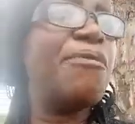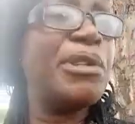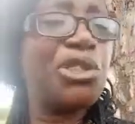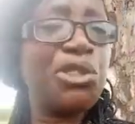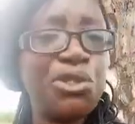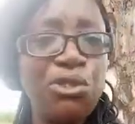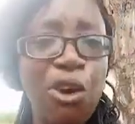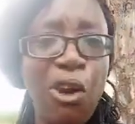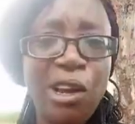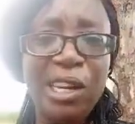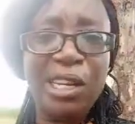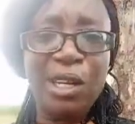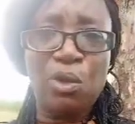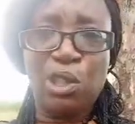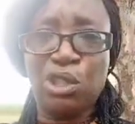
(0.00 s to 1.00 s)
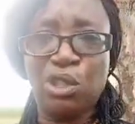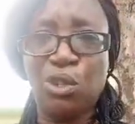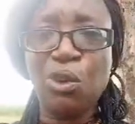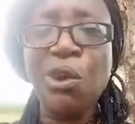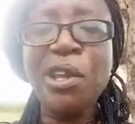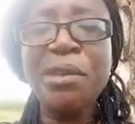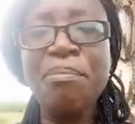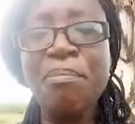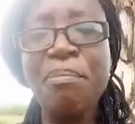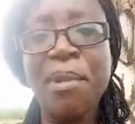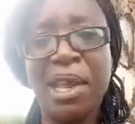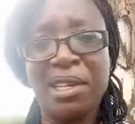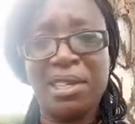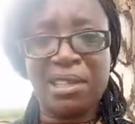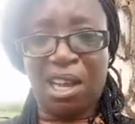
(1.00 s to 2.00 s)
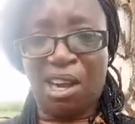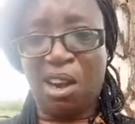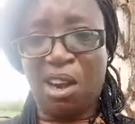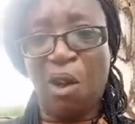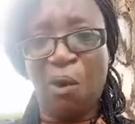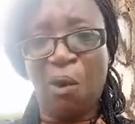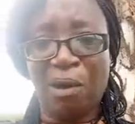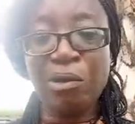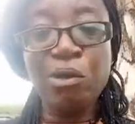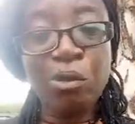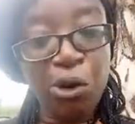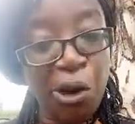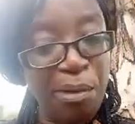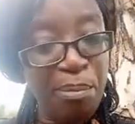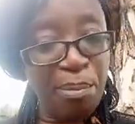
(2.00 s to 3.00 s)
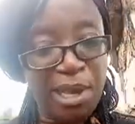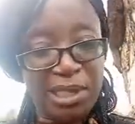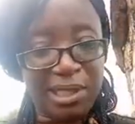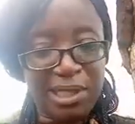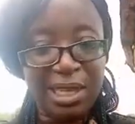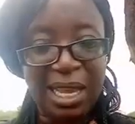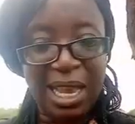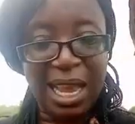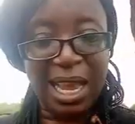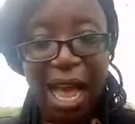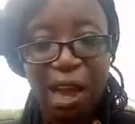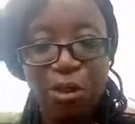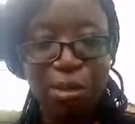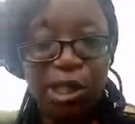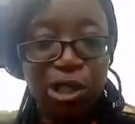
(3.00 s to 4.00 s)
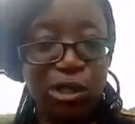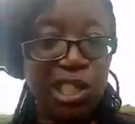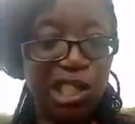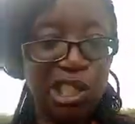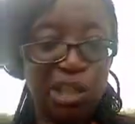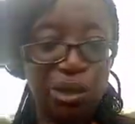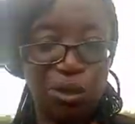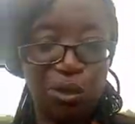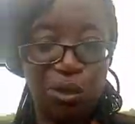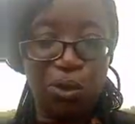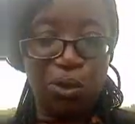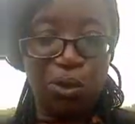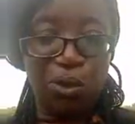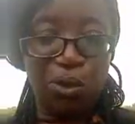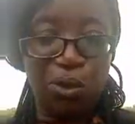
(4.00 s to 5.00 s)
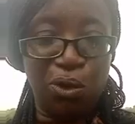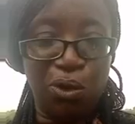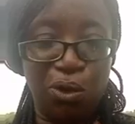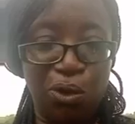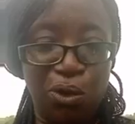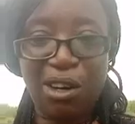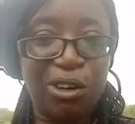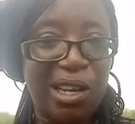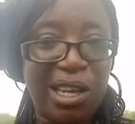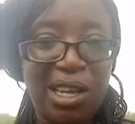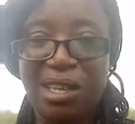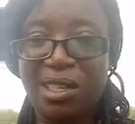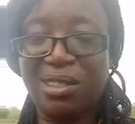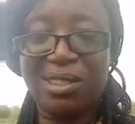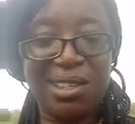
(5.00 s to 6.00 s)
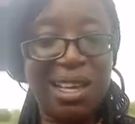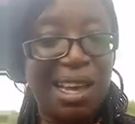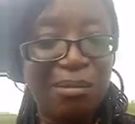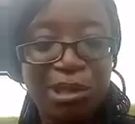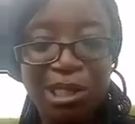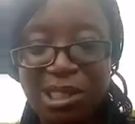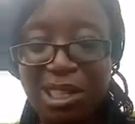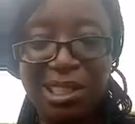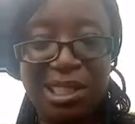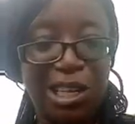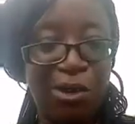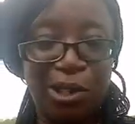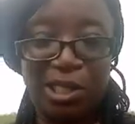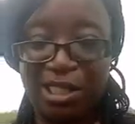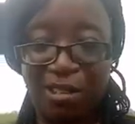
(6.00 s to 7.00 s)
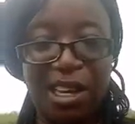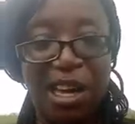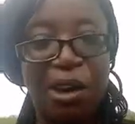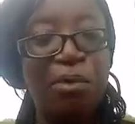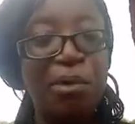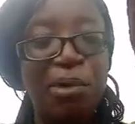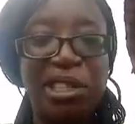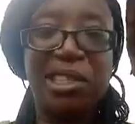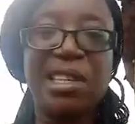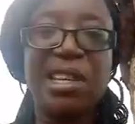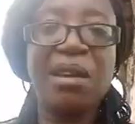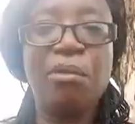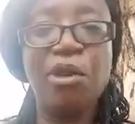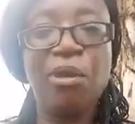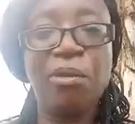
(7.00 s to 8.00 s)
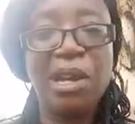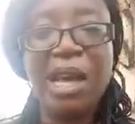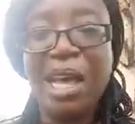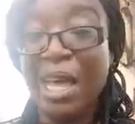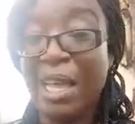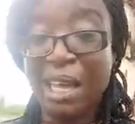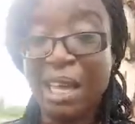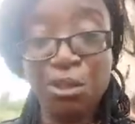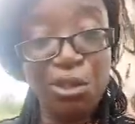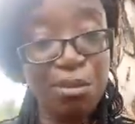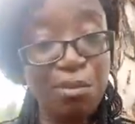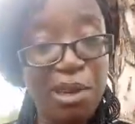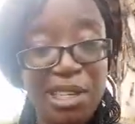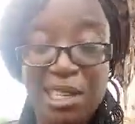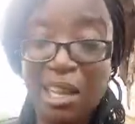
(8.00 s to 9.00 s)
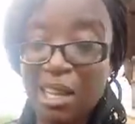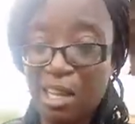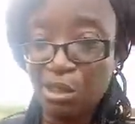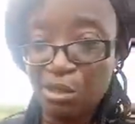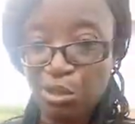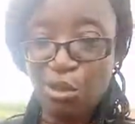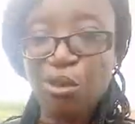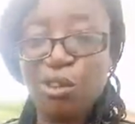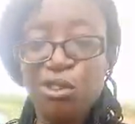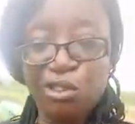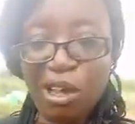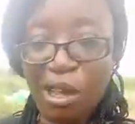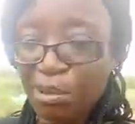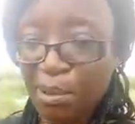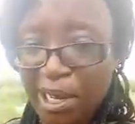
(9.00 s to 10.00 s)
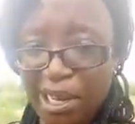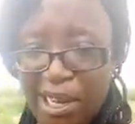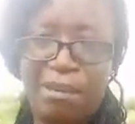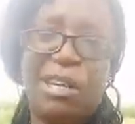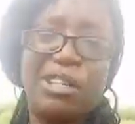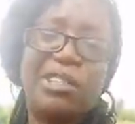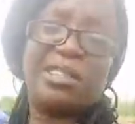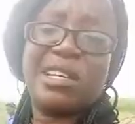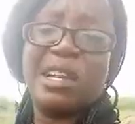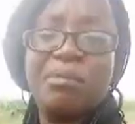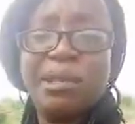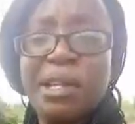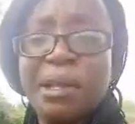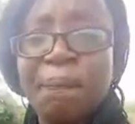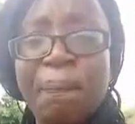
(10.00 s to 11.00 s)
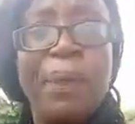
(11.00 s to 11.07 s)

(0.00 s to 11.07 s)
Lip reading: been struggling with growing maize and corn, growing maize. I will be using the two intermittently or whatever. I will be mixing them up. I can use maize, I can use corn. You know, I'm speaking about the same thing.